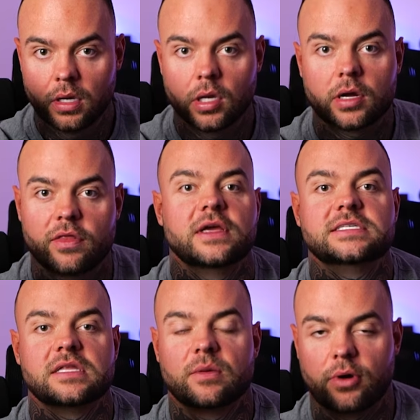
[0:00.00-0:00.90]
look at things
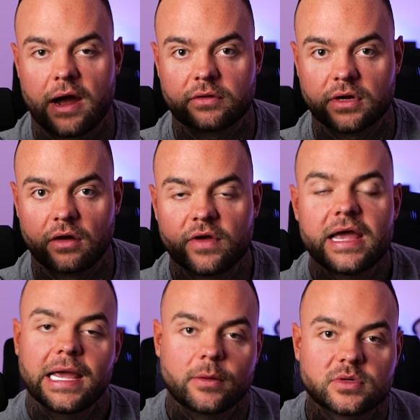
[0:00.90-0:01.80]
that they're proud of,
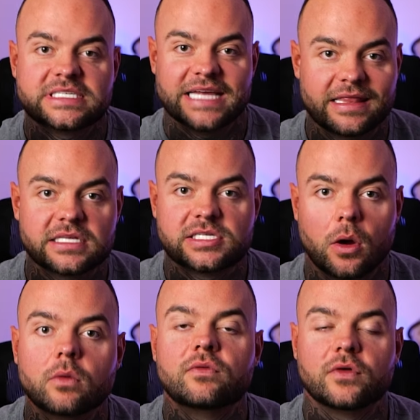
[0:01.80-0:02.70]
it will set the
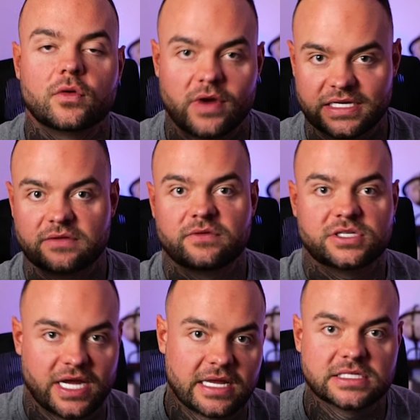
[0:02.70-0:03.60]
tone for the rest of the
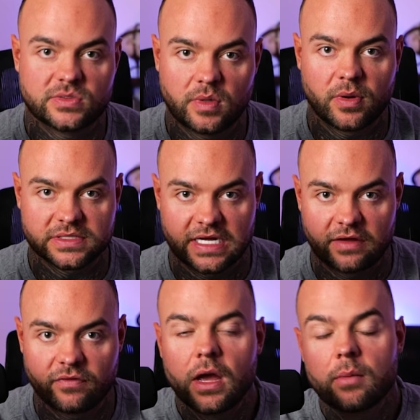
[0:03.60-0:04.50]
check-in to be
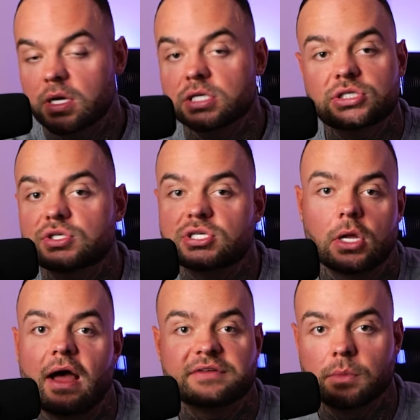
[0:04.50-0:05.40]
positive because you still
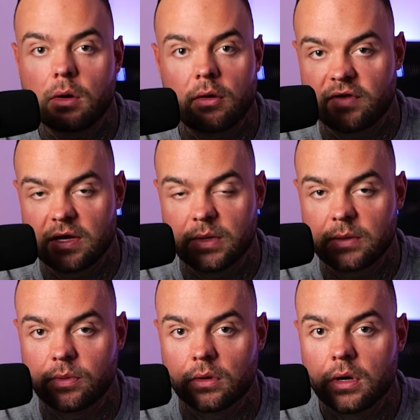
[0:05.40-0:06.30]
have to motivate
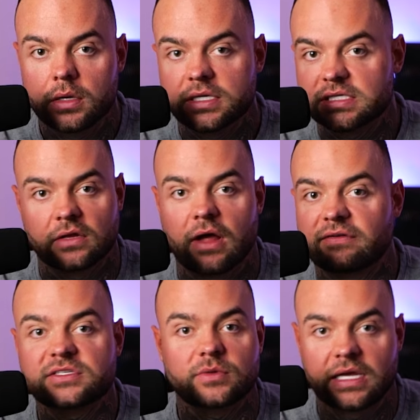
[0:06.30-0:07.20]
people. You still
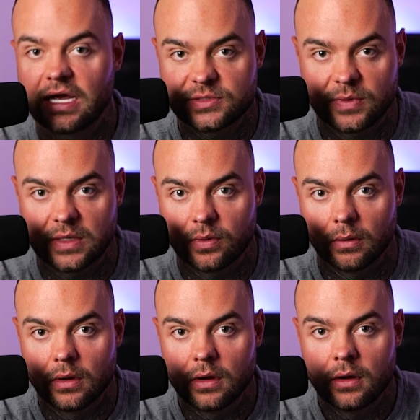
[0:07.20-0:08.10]
have to engage
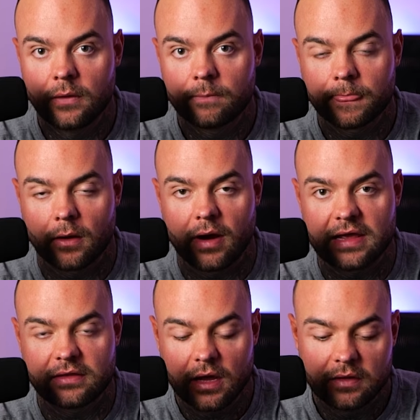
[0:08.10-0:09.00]
people. All
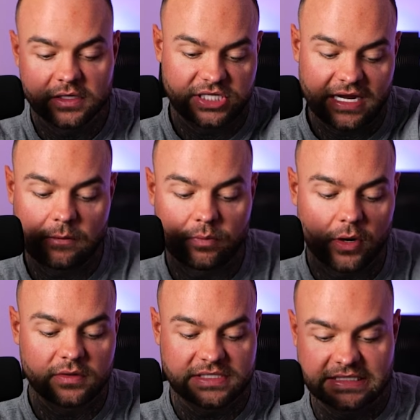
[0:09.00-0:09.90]
right. The check-in
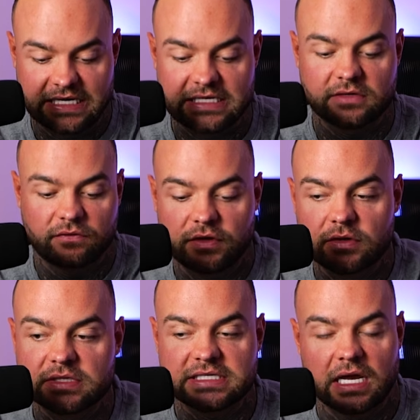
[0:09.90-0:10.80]
process isn't for
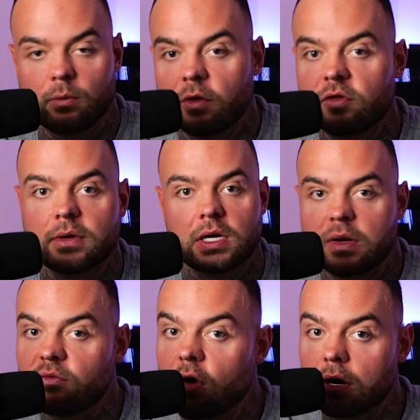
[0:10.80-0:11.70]
you to tell them what they've been
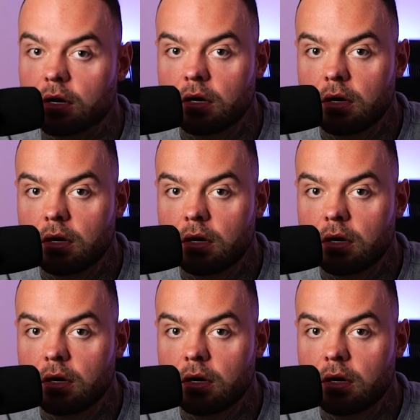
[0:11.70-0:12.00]
doing wrong.